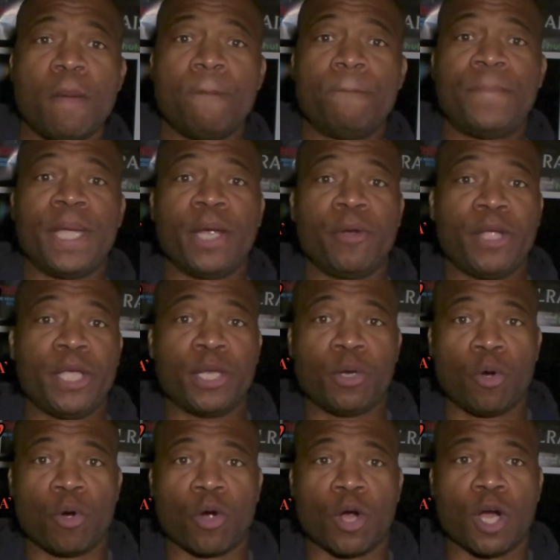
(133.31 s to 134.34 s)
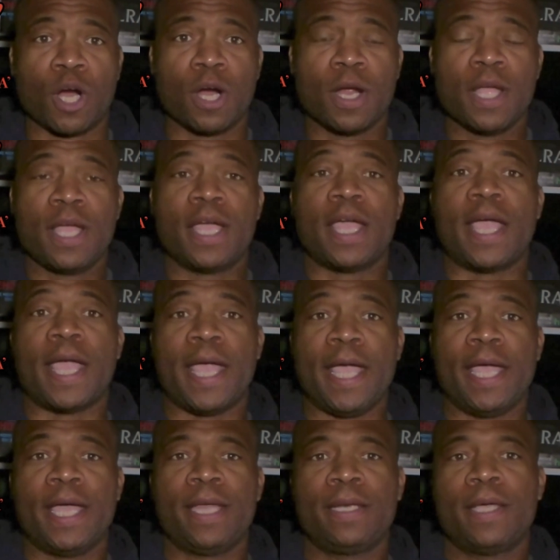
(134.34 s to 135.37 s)
period horror,
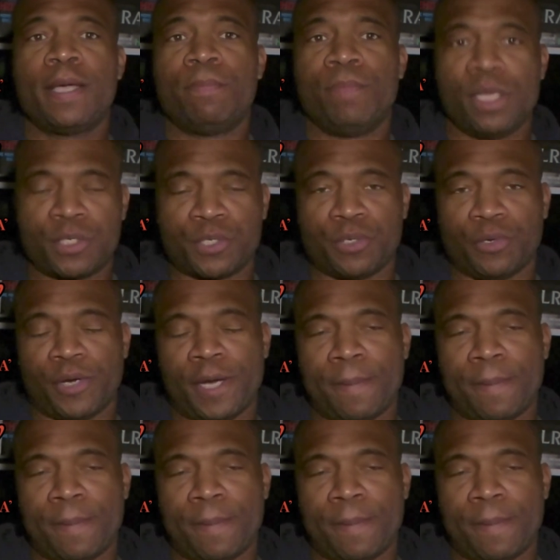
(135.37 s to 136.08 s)
and mystery.